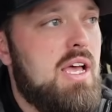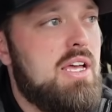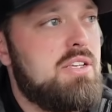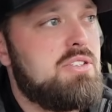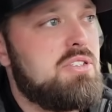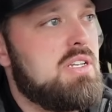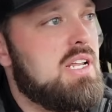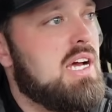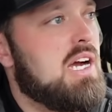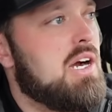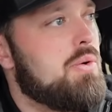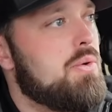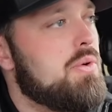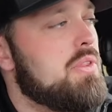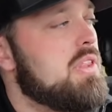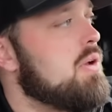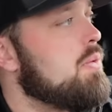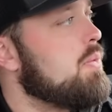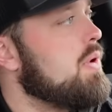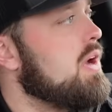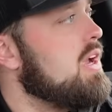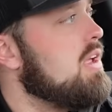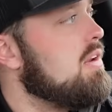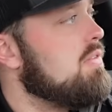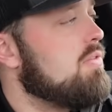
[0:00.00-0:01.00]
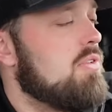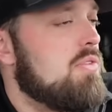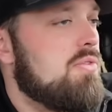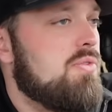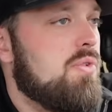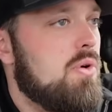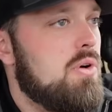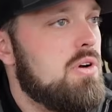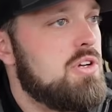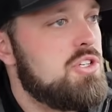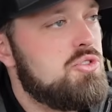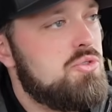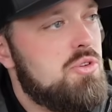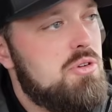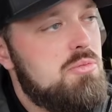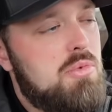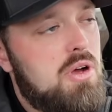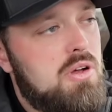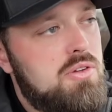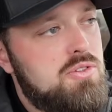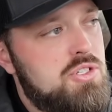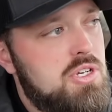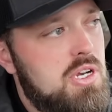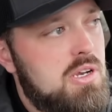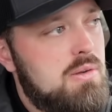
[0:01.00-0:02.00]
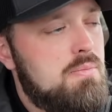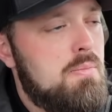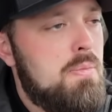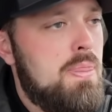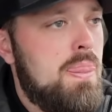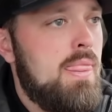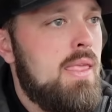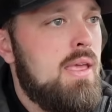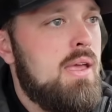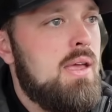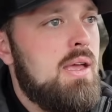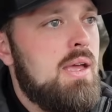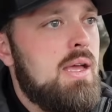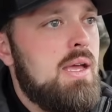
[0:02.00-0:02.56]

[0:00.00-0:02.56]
as an hourly rate for forestry mulching.